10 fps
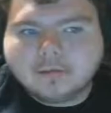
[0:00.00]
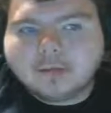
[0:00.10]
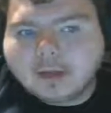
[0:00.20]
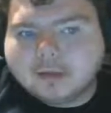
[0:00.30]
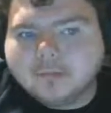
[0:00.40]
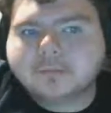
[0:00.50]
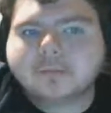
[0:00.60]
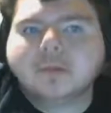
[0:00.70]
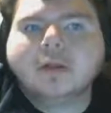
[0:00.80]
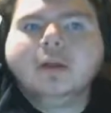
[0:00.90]
And
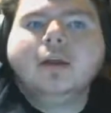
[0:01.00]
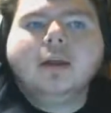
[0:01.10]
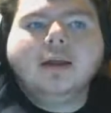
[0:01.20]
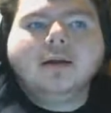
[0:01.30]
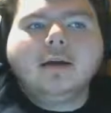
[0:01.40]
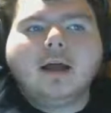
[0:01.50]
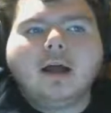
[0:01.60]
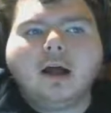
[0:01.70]
I